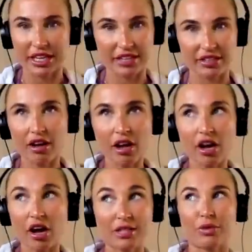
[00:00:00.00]
it?
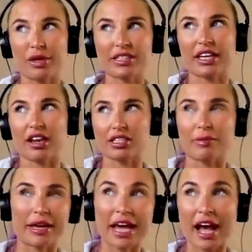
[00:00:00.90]
Yeah. That's what I always say, like to
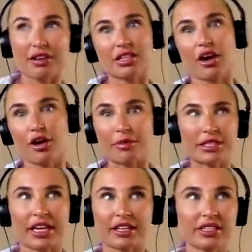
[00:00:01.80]
make a house a home, it
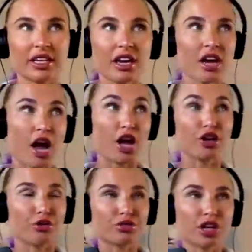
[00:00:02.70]
takes a
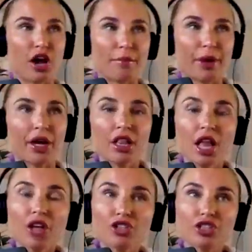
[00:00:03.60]
long time, but
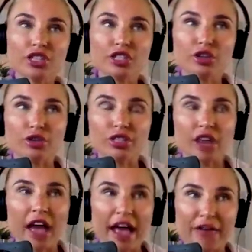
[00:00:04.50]
just as long as
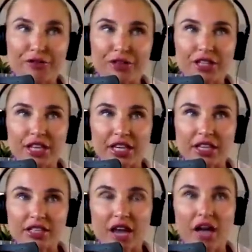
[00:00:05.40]
like
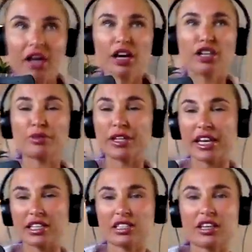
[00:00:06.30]
everything's like, because we
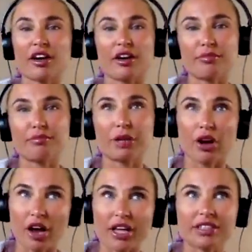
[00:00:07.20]
need certain
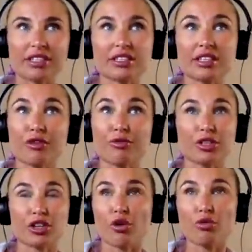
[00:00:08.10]
blinds and stuff,
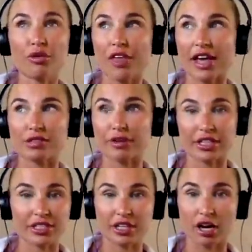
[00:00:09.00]
which all of yeah. that's
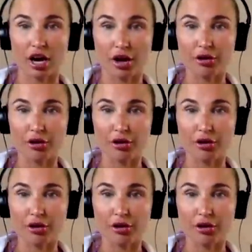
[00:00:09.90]
ready to go.